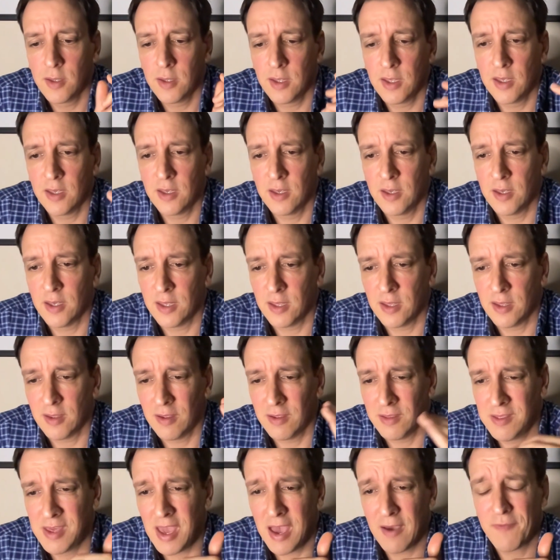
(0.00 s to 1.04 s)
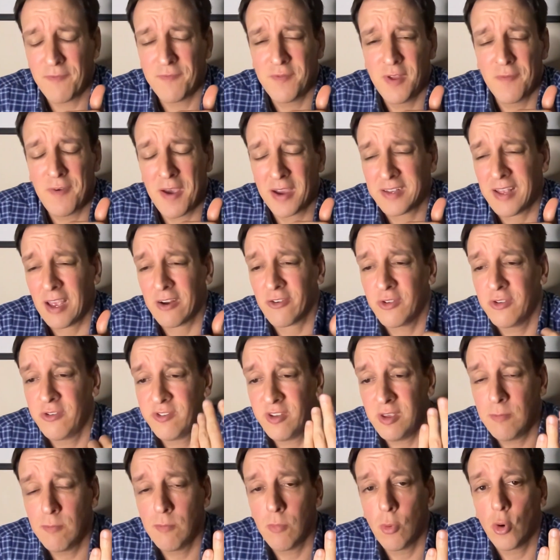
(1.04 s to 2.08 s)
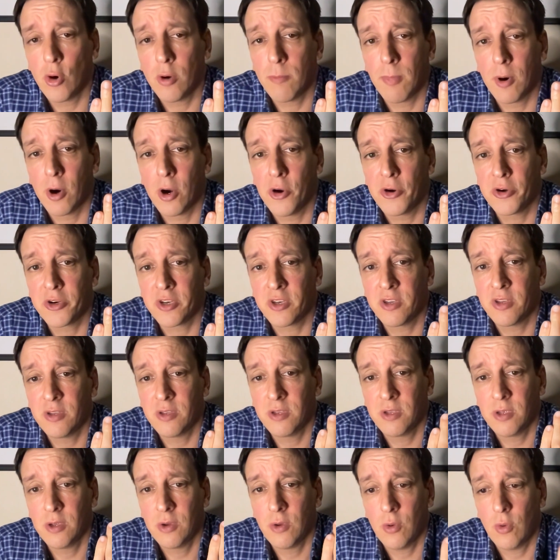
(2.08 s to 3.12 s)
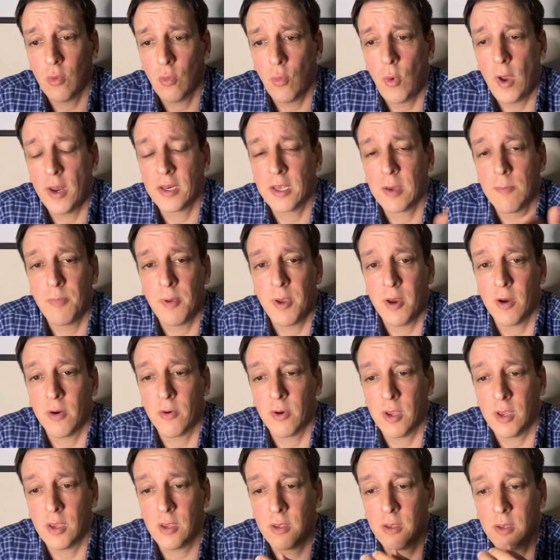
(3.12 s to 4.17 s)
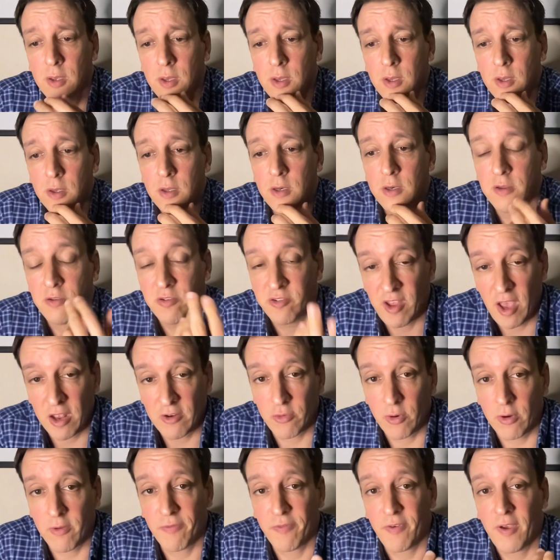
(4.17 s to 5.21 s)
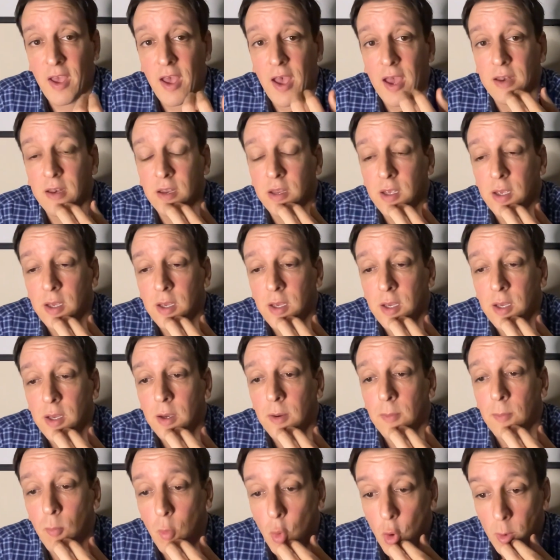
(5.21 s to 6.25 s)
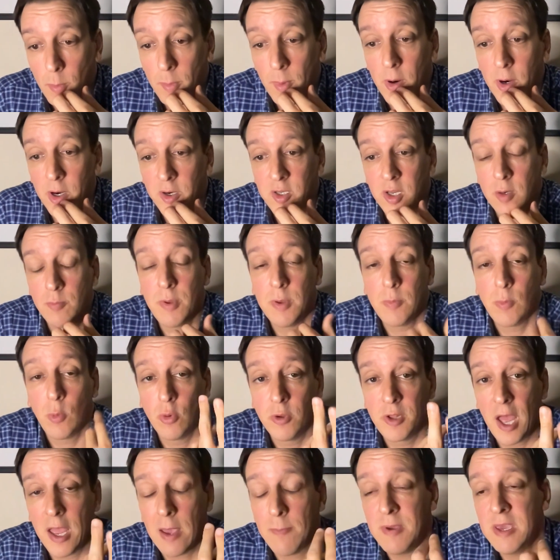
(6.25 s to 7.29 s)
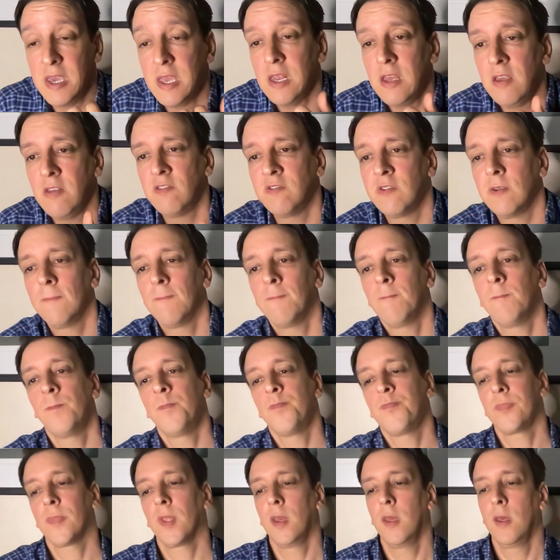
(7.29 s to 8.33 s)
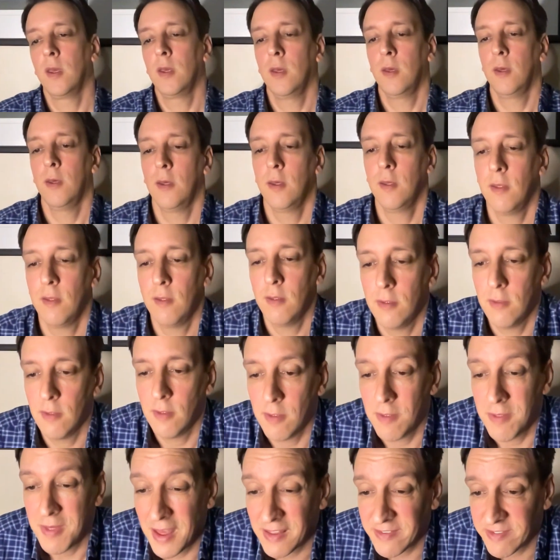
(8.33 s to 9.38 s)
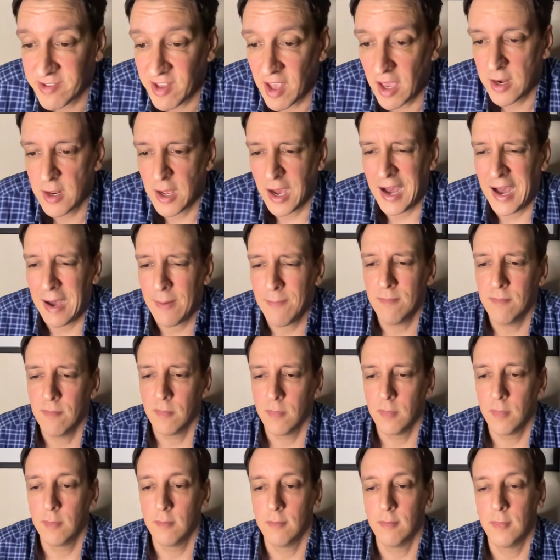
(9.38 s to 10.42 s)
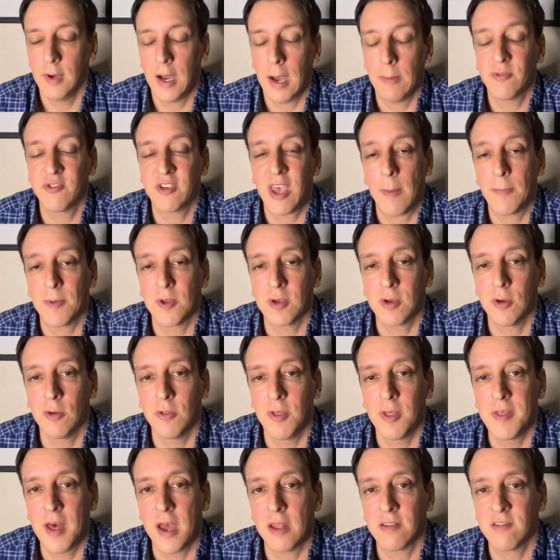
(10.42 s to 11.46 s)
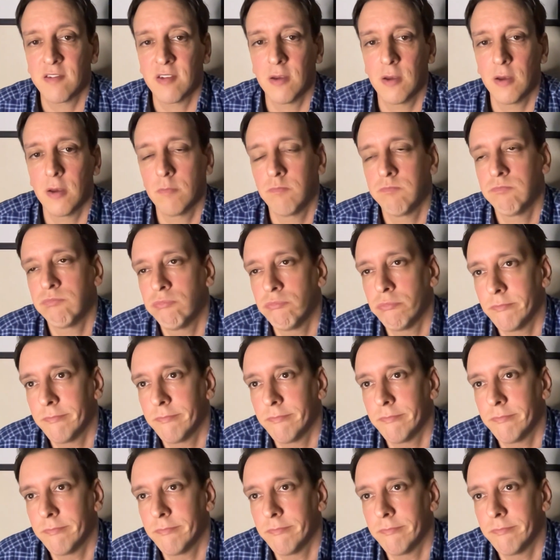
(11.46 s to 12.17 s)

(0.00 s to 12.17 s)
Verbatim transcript: that. The effect actually seemed more marked when comparing to saturated fat, more marked in people with diabetes. That said, I'm skeptical that it's a